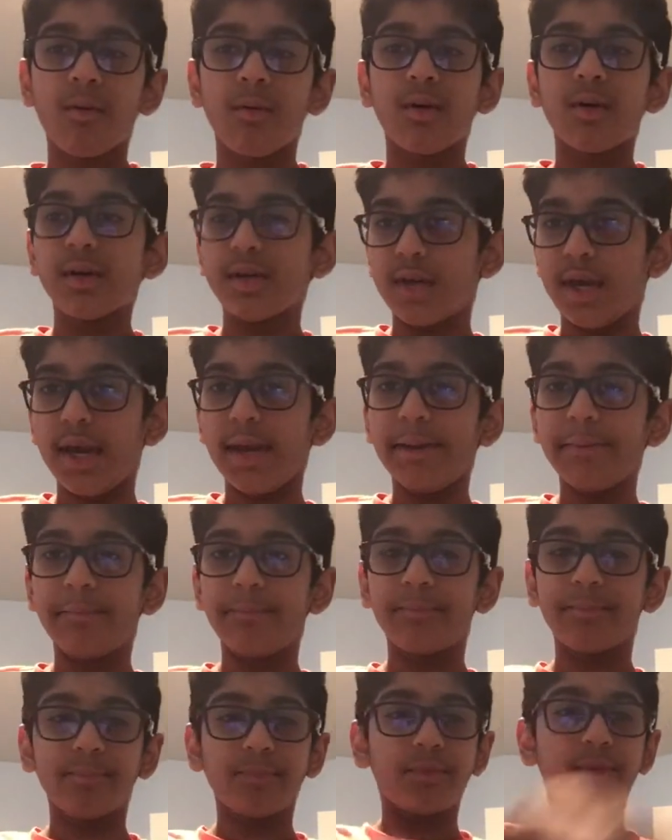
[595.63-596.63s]
Okay,
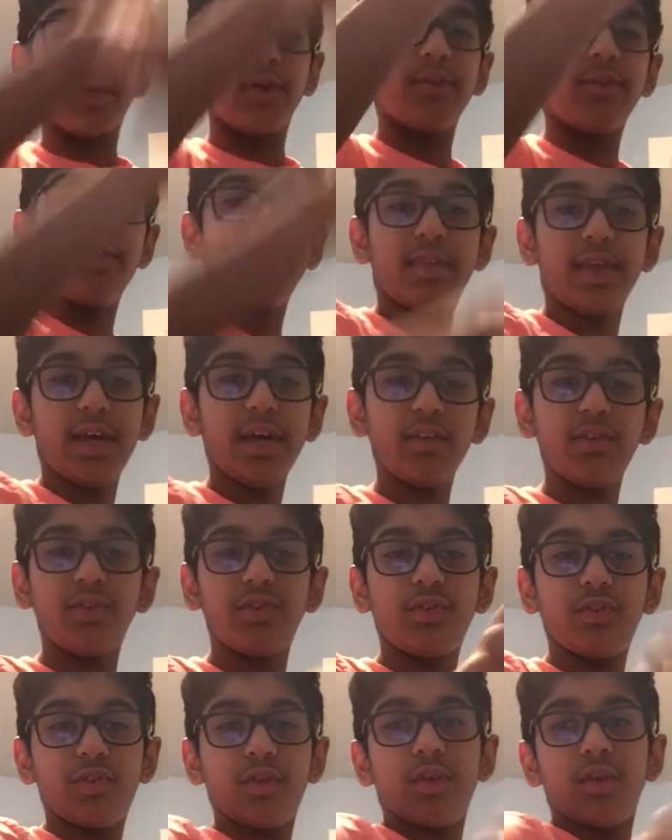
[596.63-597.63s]
so
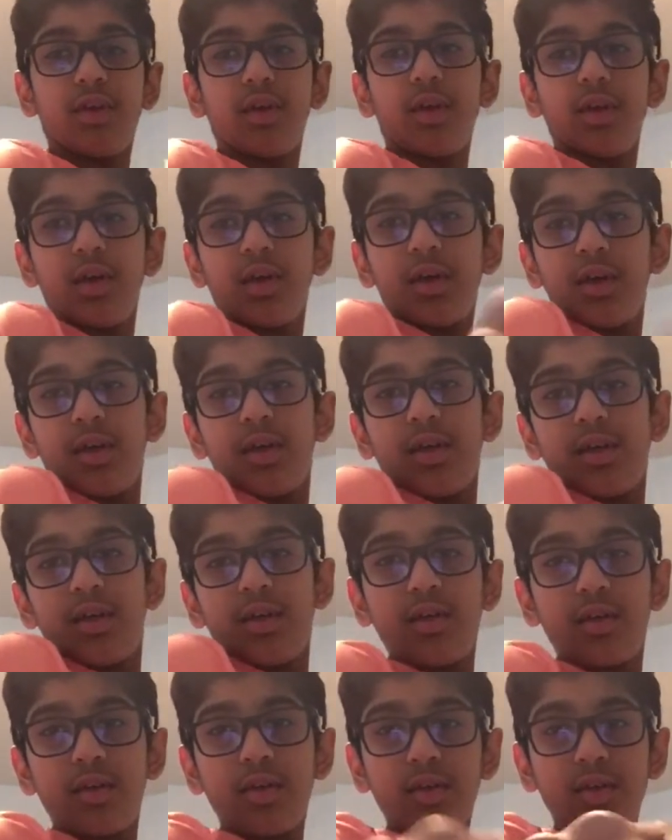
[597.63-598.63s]
this,
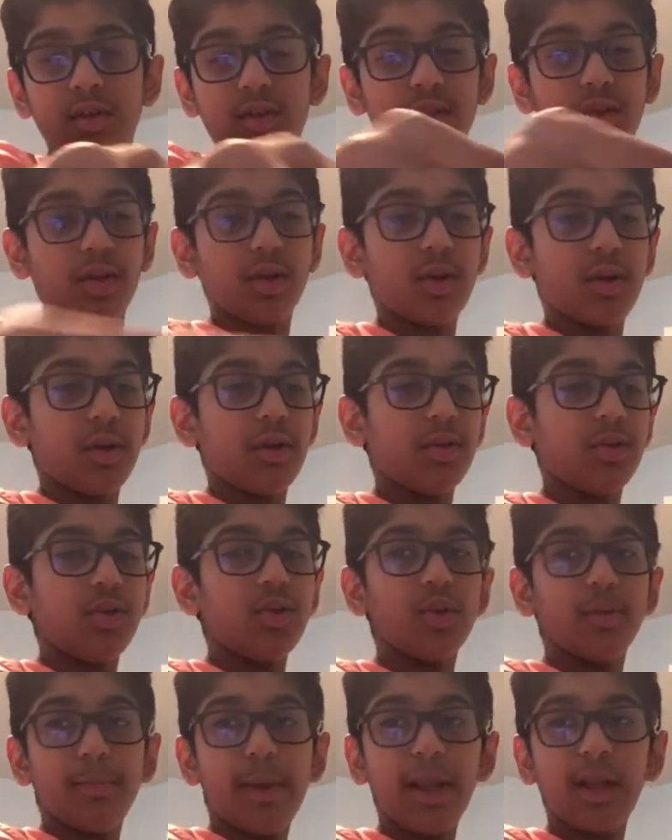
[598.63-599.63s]
you're going to do
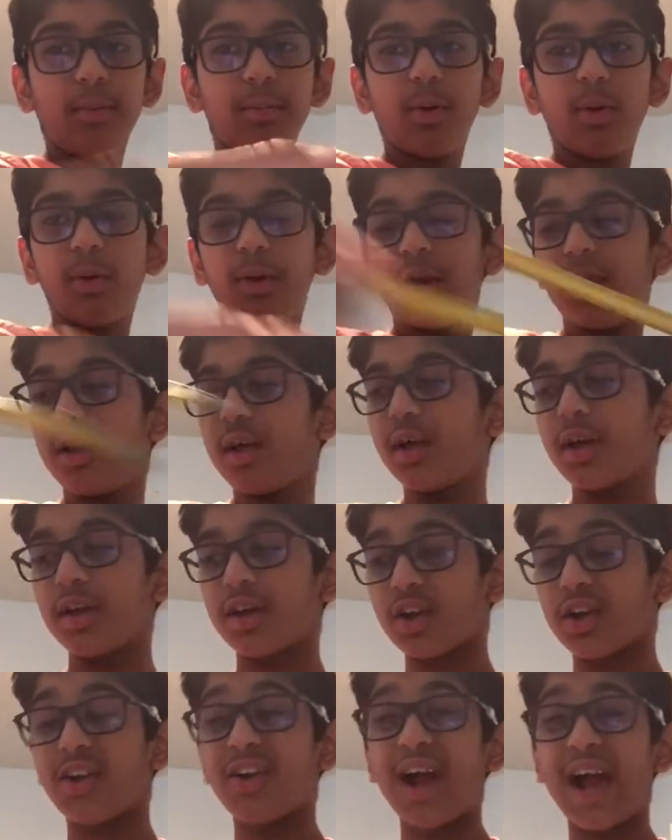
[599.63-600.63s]
your metal board,
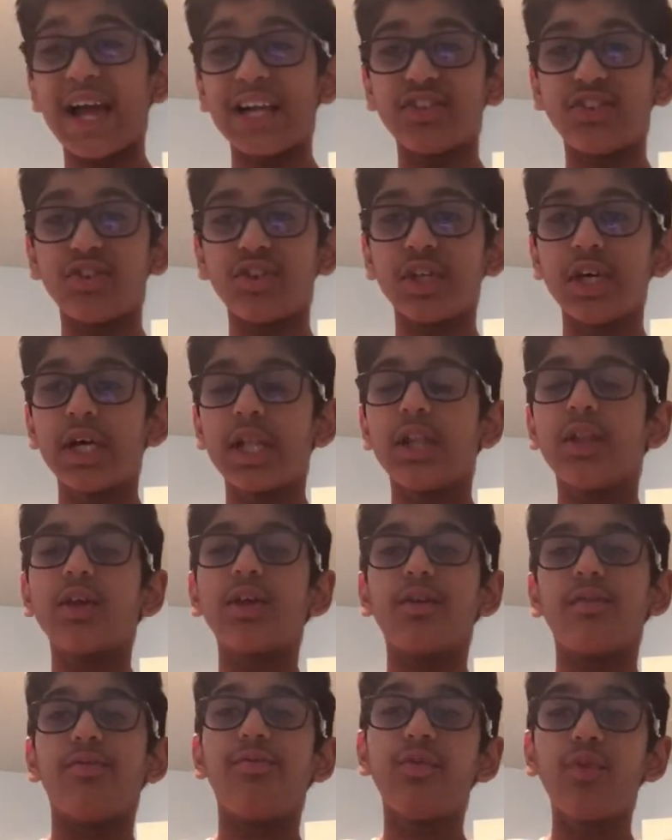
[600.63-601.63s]
your crash, then
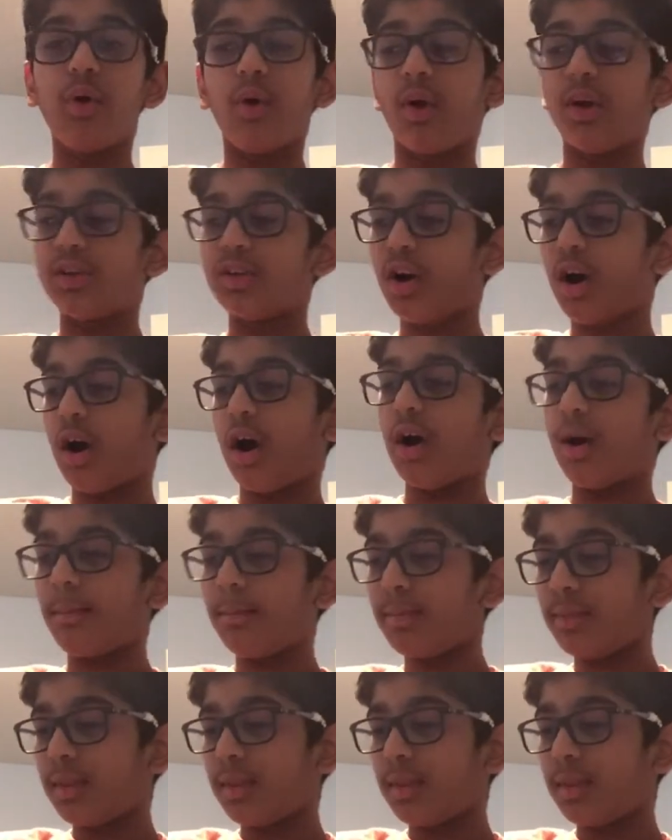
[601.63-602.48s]
your floor tom.